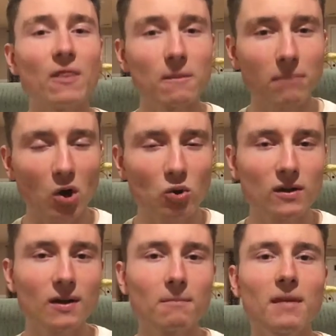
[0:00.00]
at the
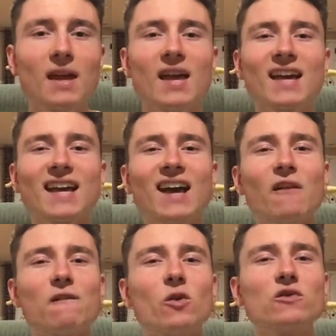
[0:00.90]
podium. Kind
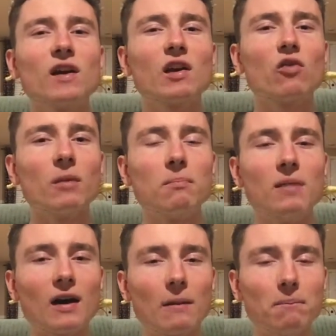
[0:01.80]
of feels like you're on
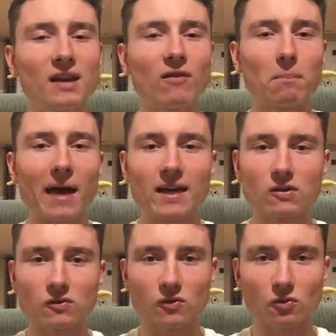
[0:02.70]
a bit of a
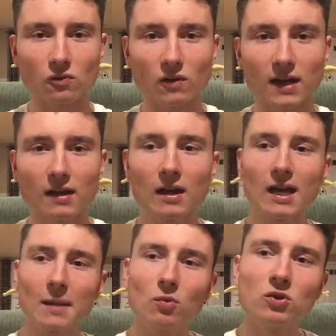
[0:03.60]
pedestal, right?
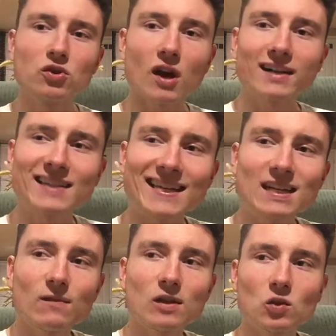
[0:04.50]
But when you talk to
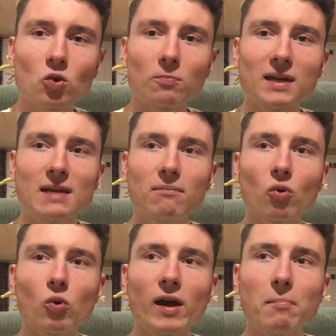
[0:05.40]
individual
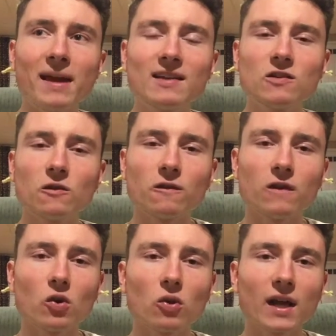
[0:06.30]
people, it makes you
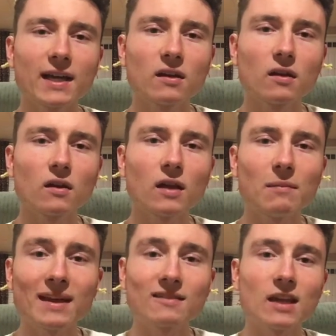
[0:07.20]
feel like,
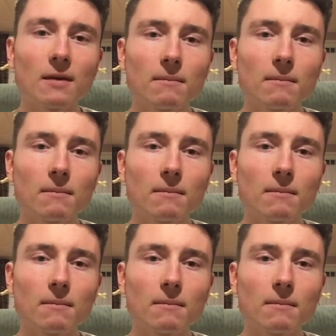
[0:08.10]
it makes